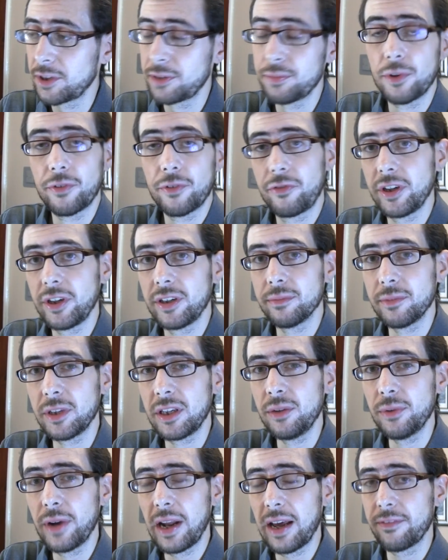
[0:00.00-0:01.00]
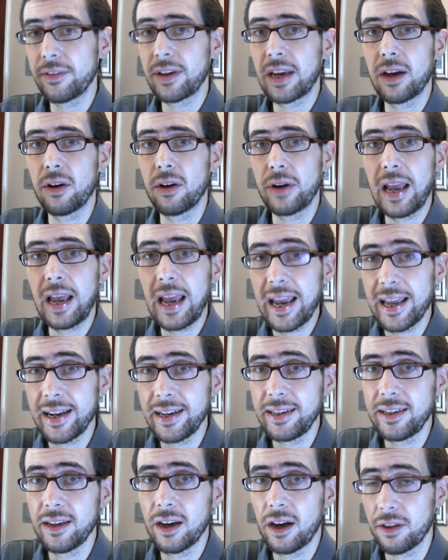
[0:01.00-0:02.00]
much more freedom than you ever get on
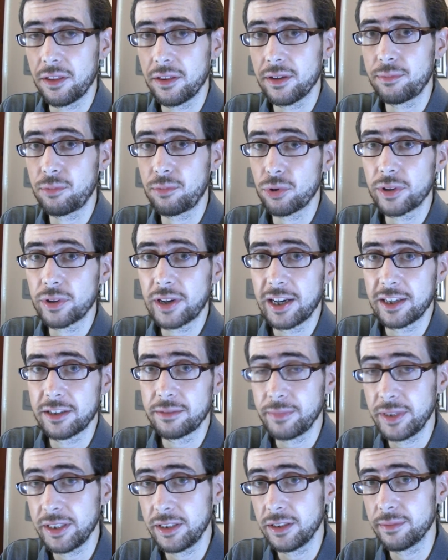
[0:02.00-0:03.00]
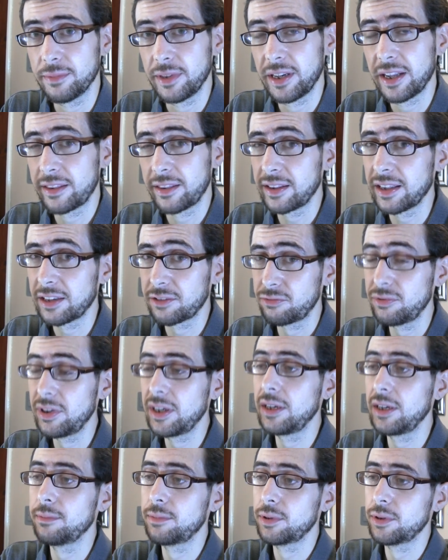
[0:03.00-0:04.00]
any other broadcast medium. And I think that's
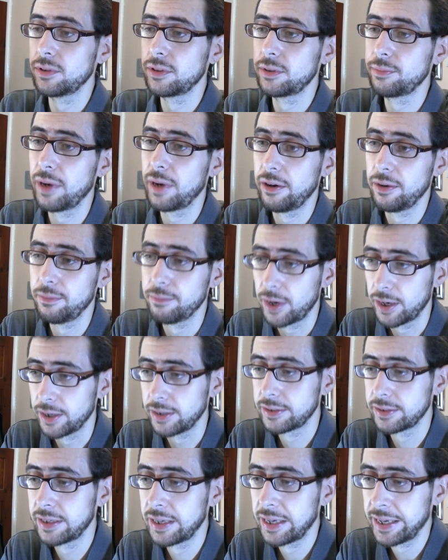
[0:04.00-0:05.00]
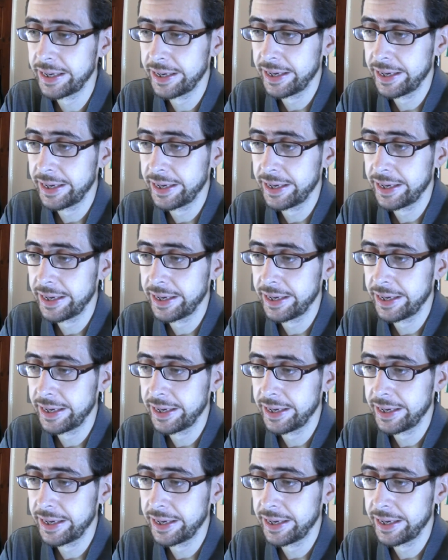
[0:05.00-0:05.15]
really important to bear in mind.